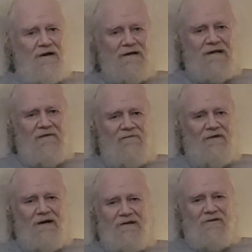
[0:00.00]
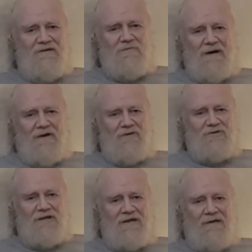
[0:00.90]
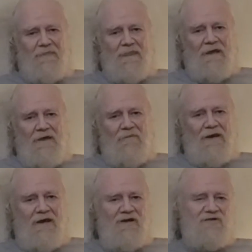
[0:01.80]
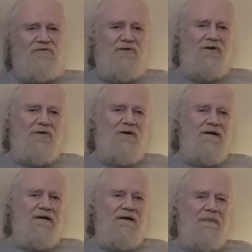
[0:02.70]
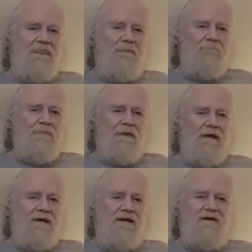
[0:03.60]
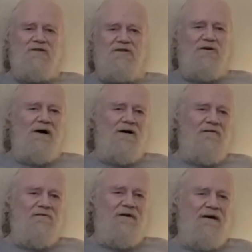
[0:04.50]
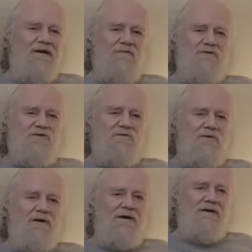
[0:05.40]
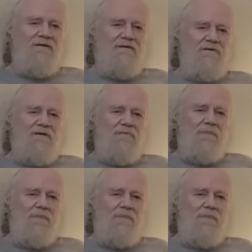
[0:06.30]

I can't fight all these battles. I got my hands full already, and he doesn't know how to fight. I'm just wore out, dude.